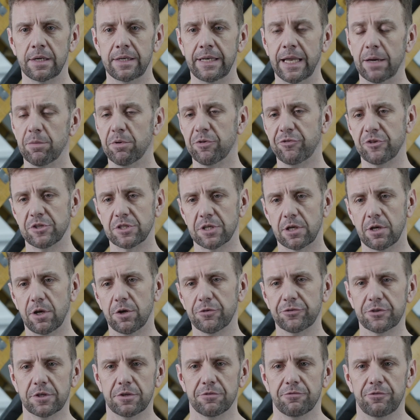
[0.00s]
Now, if it's a
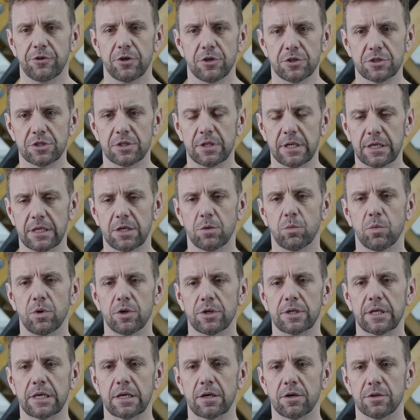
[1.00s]
loft conversion that you're
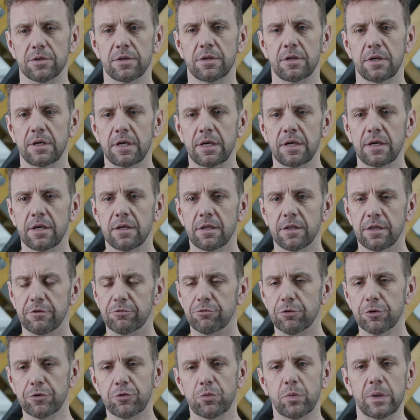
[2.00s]
working on, the
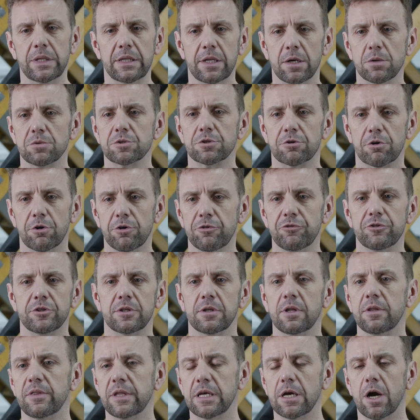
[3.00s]
roof windows are
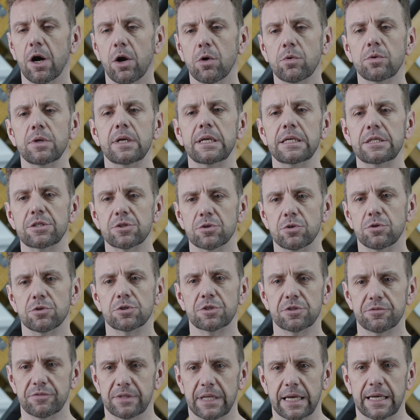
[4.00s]
often the only
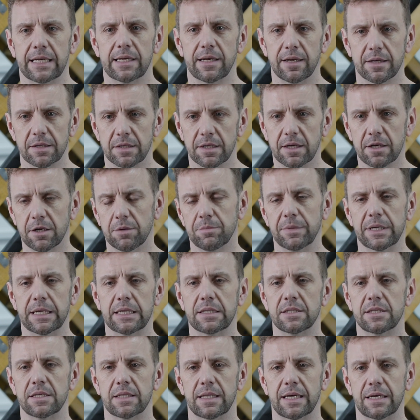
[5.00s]
source of daylight coming
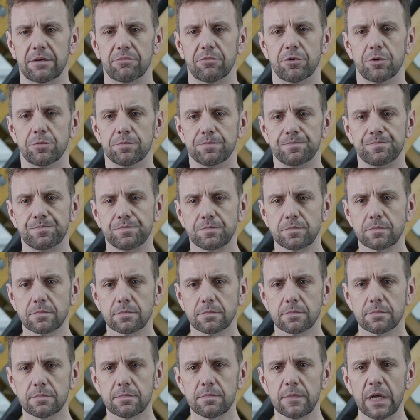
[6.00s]
into that room.
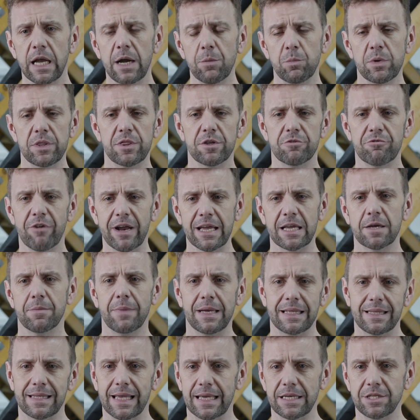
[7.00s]
And with the
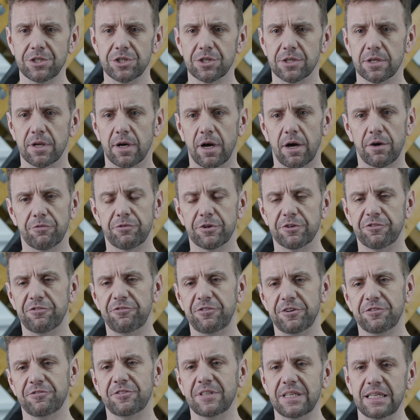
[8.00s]
recommendation of a
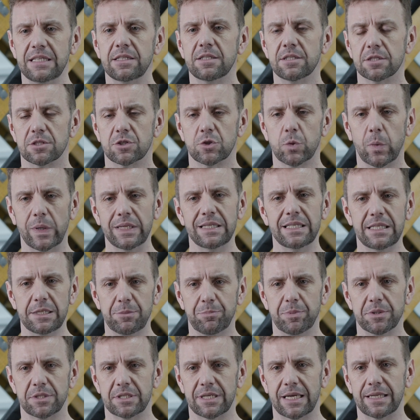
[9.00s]
15 to
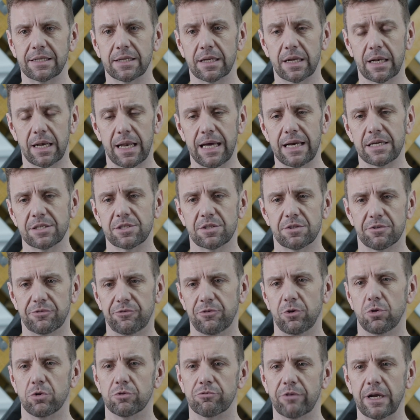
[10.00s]
20% glass to
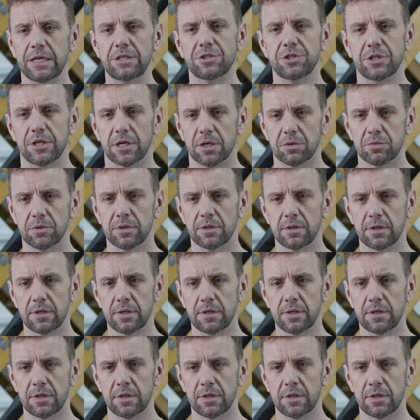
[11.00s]
floor ratio,